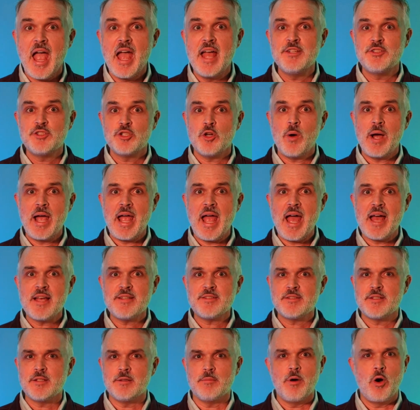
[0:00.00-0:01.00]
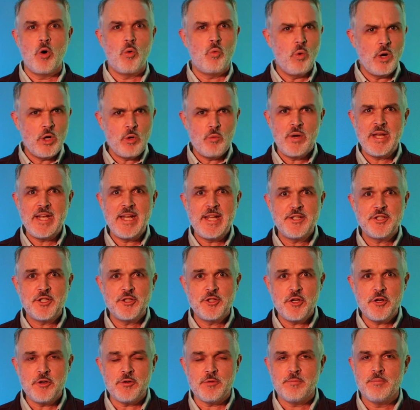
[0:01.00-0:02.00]
And so I asked him, what do we need to
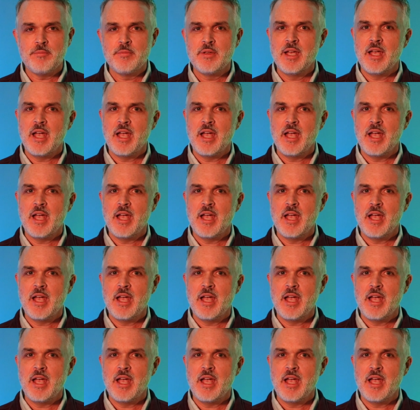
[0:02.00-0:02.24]
do?